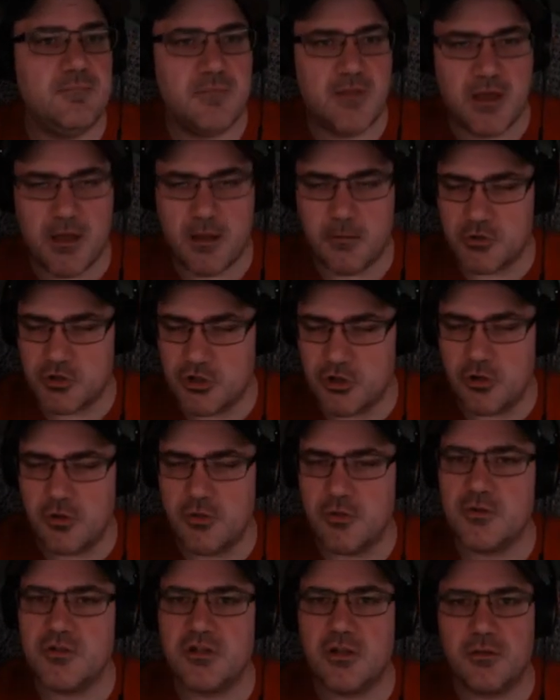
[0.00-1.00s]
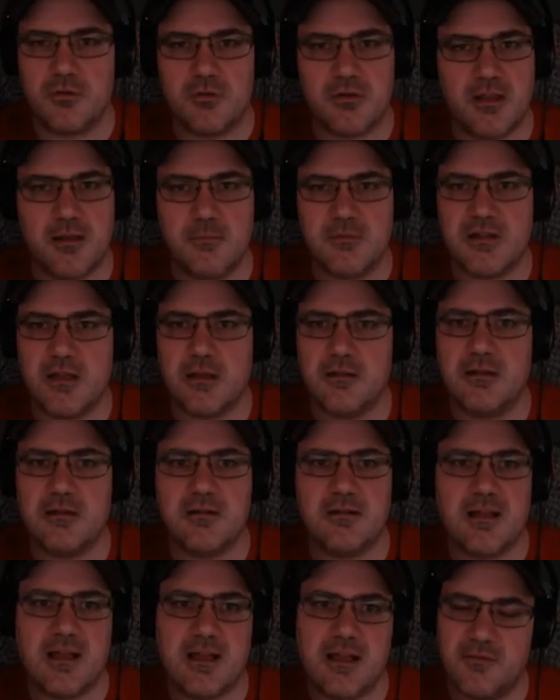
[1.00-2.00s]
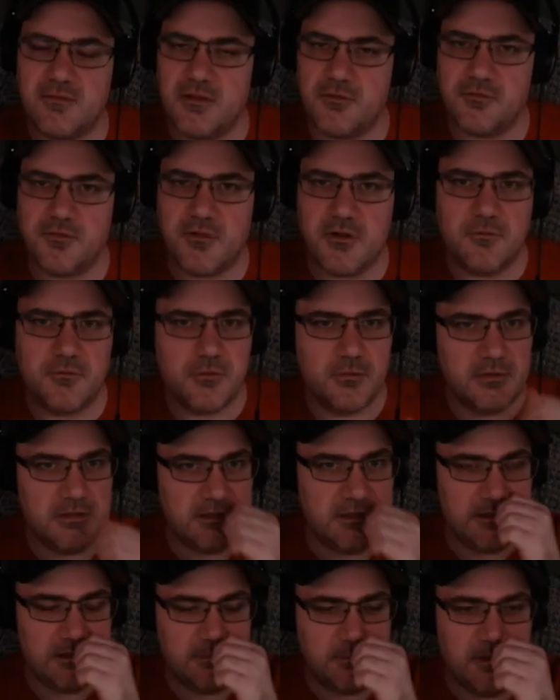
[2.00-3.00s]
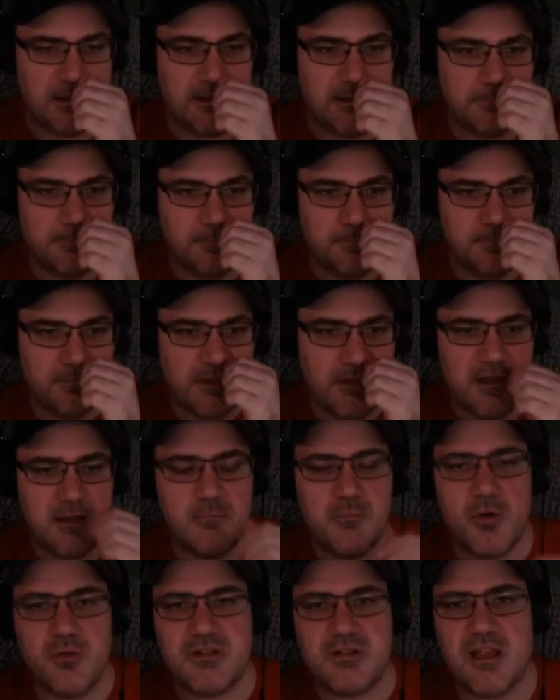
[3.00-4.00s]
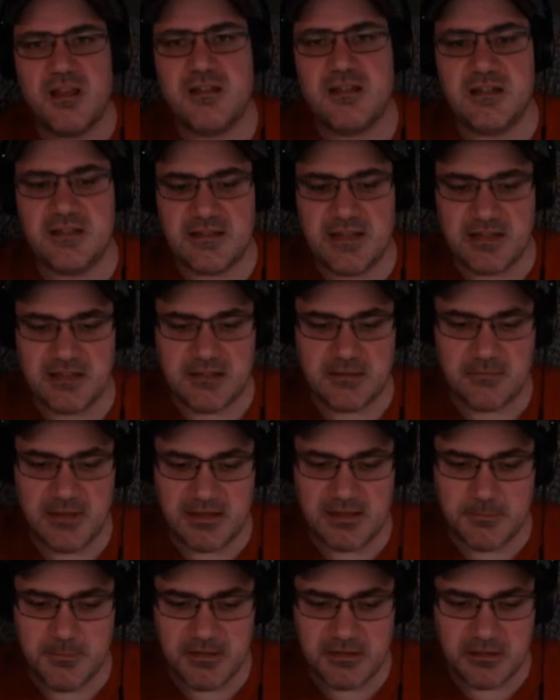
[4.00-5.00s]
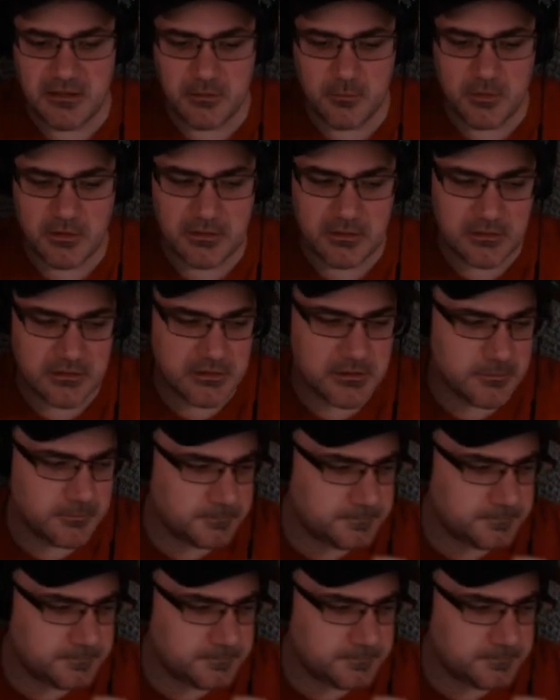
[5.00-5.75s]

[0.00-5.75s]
I'm sure there's other games out there that have different influences, but in most cases, that's basically what it is.